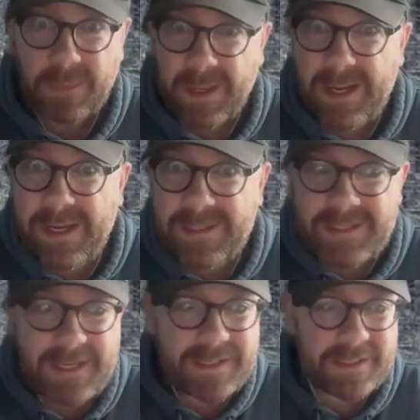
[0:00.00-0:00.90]
And it
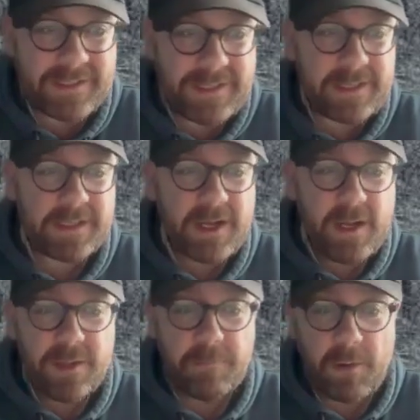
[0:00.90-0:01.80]
did indeed.
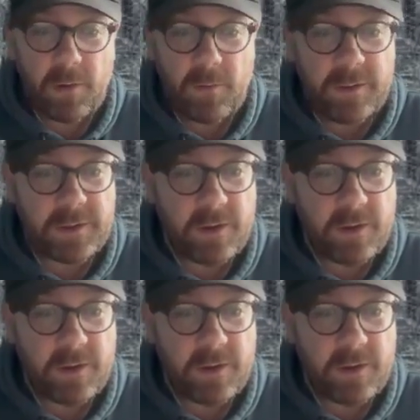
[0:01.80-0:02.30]
The Mole would